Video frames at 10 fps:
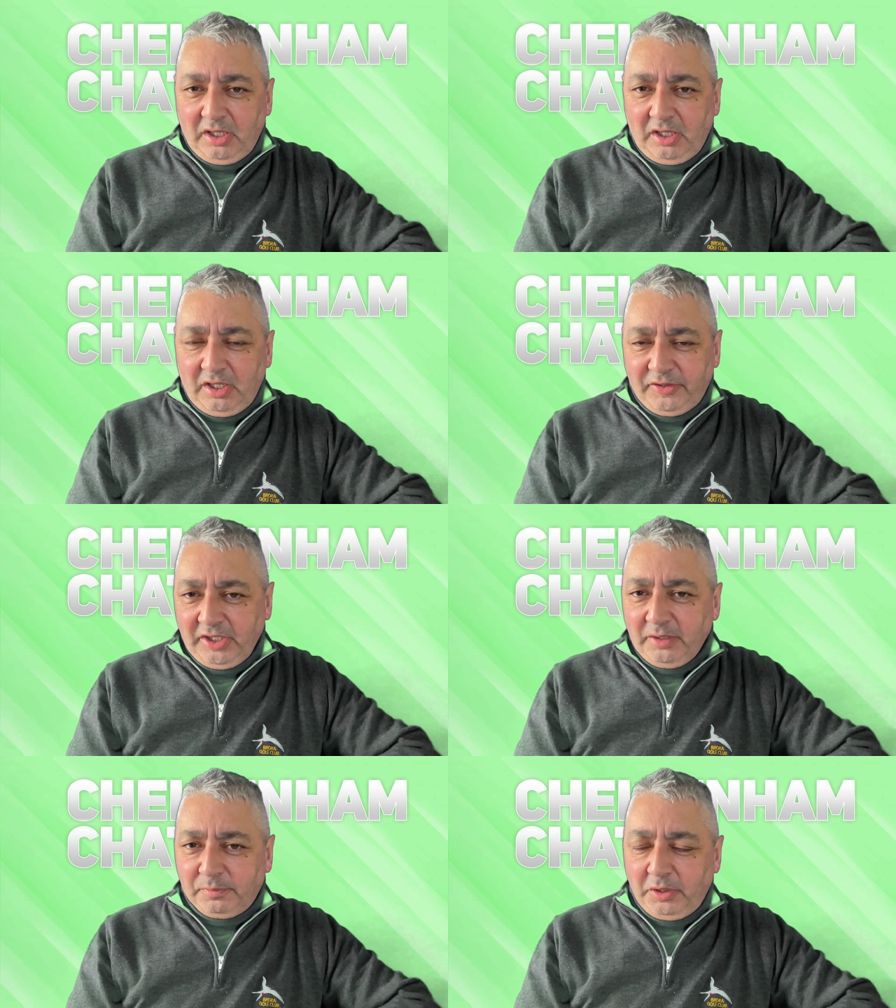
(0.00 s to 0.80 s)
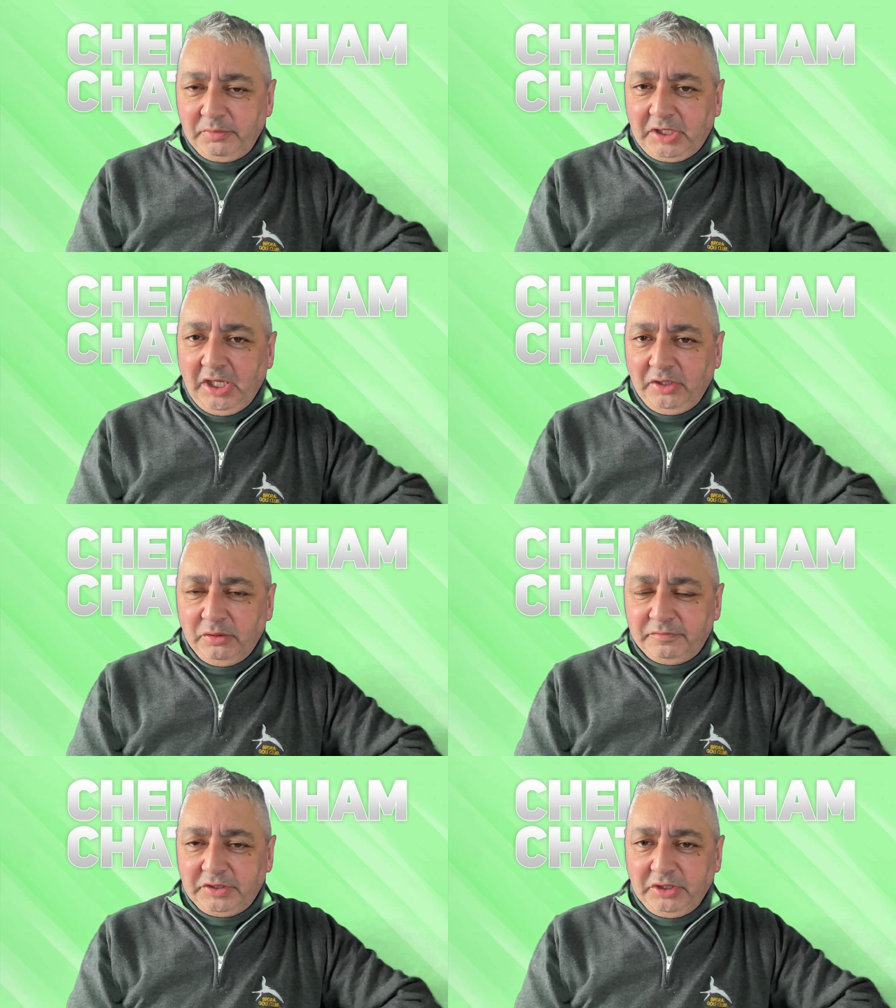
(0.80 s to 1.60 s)
I think I'm probably getting
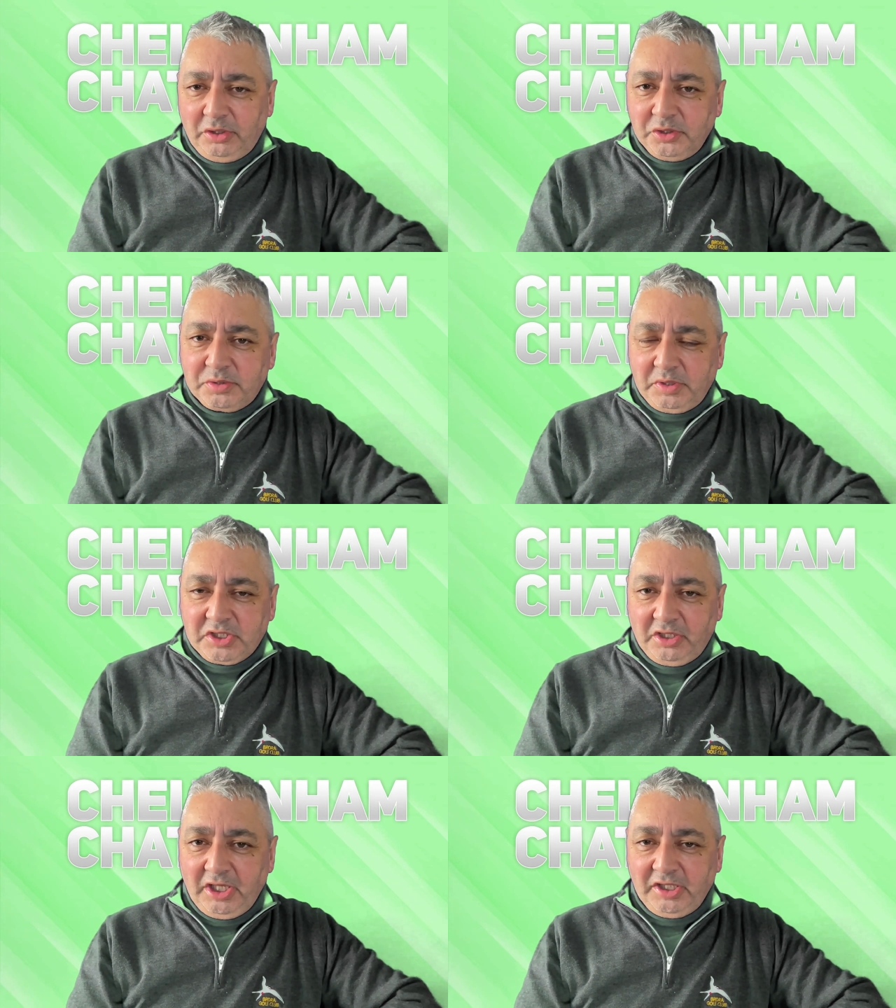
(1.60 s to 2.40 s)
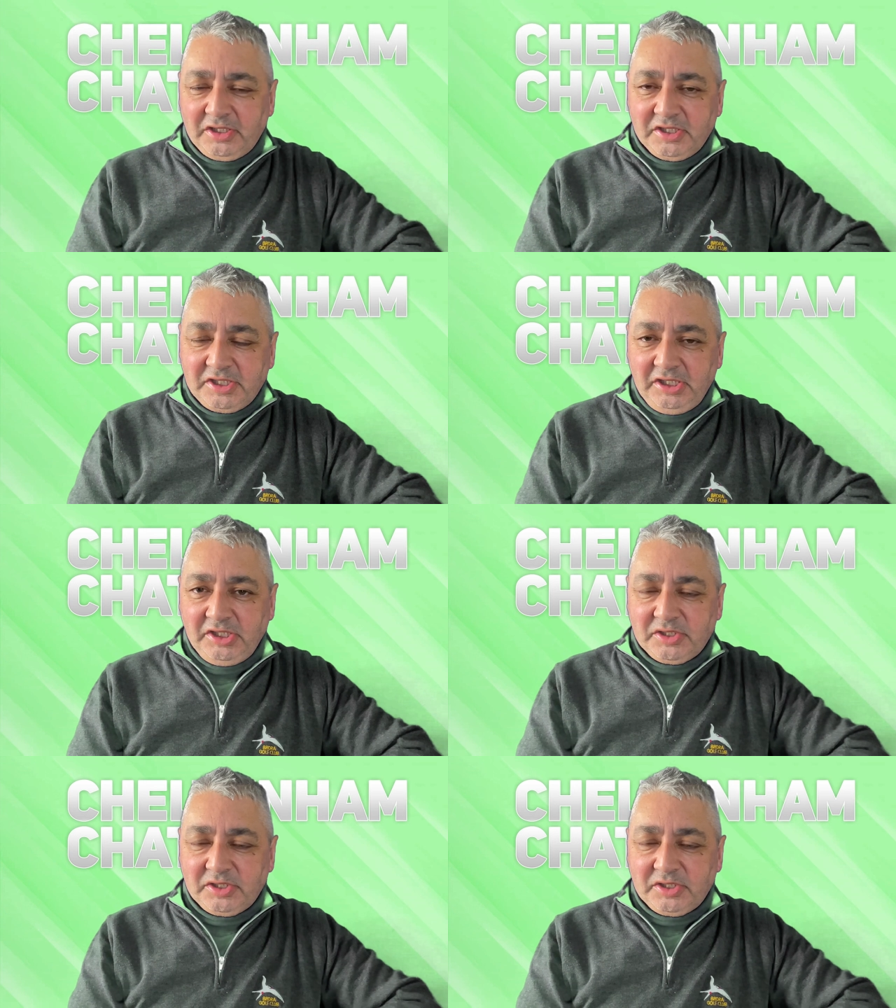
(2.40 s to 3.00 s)
over the odds, which I like to see.